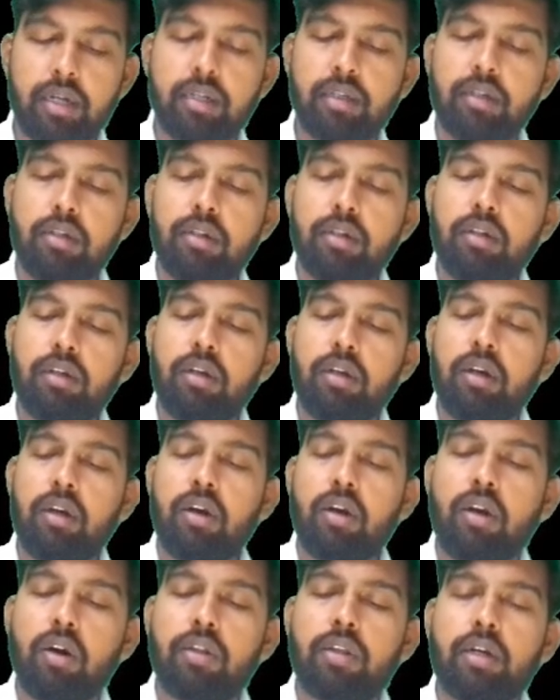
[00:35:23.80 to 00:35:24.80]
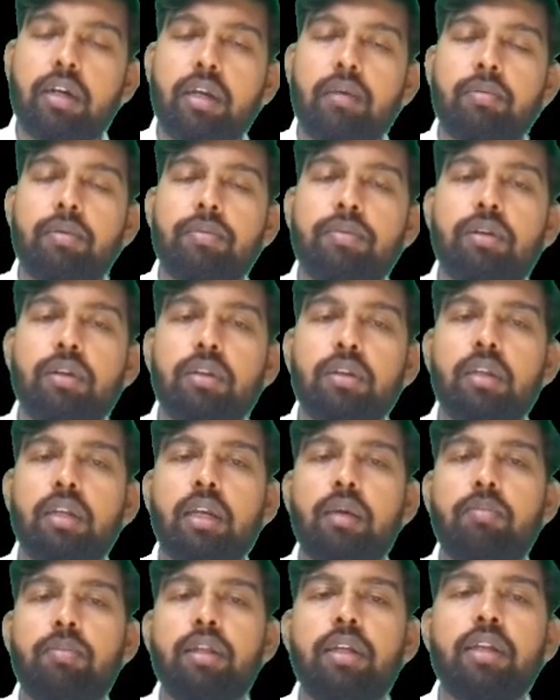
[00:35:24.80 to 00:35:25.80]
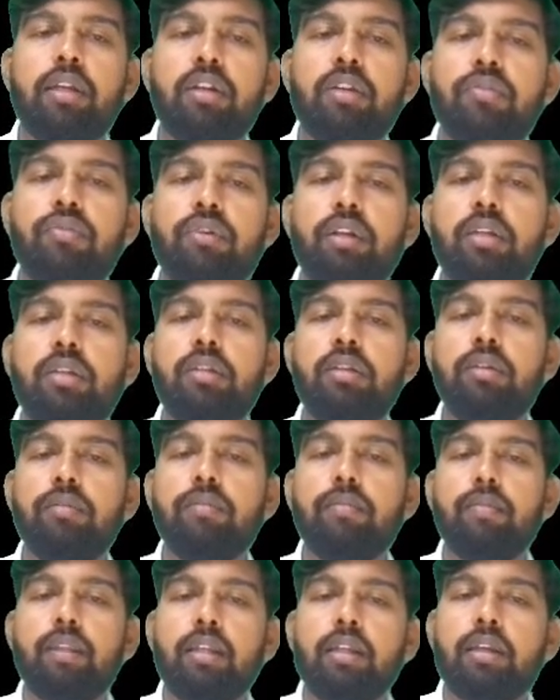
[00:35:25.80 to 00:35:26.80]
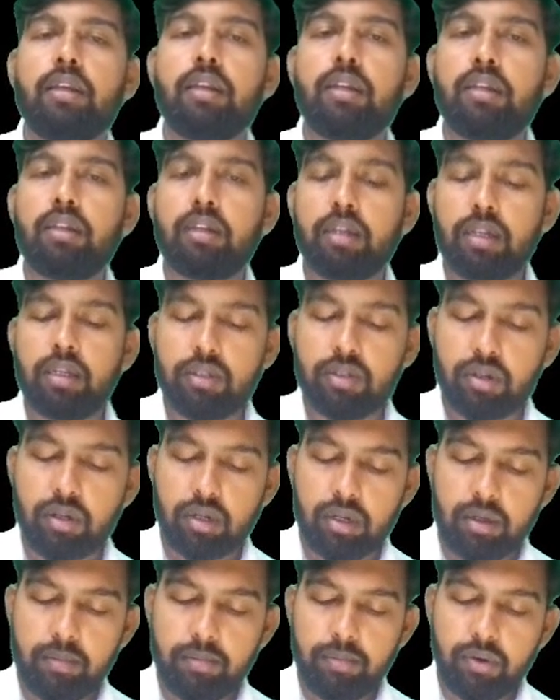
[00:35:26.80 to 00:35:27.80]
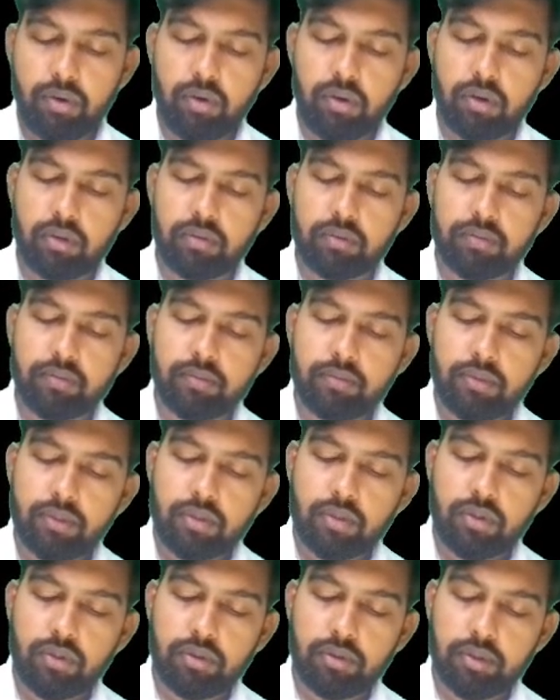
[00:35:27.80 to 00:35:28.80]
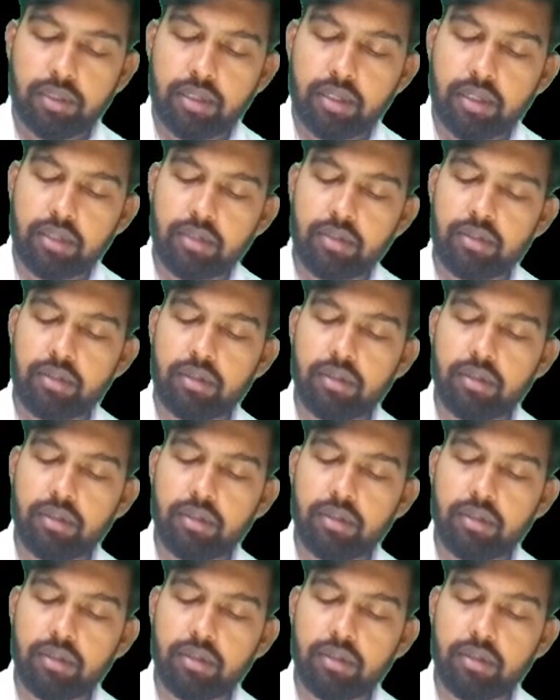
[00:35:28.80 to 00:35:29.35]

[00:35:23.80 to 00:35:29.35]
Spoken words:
the other type of shock, the capillary refill is increase or a prolonged. So that's